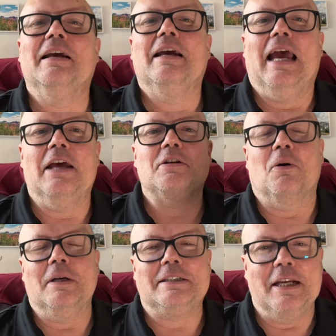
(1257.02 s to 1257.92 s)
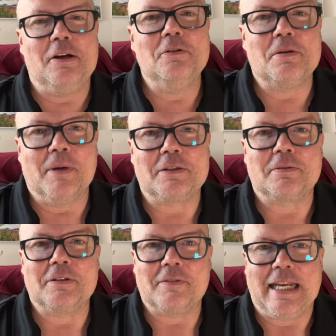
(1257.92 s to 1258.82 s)
As always, thank you so much
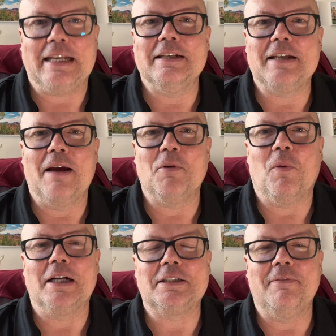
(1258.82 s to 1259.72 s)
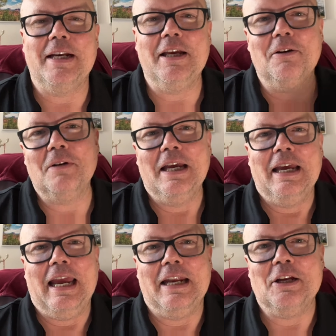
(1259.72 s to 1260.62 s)
for taking the time to watch the video,
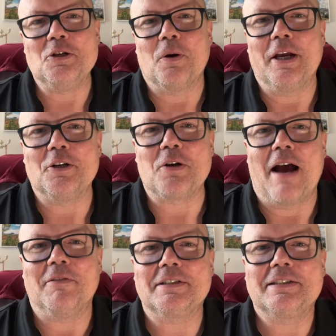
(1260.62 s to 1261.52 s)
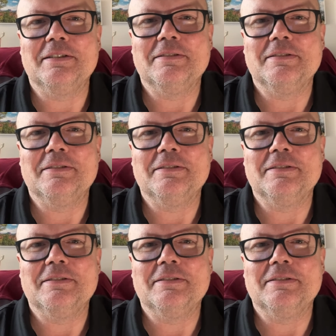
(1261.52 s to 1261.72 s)
and enjoy your travels.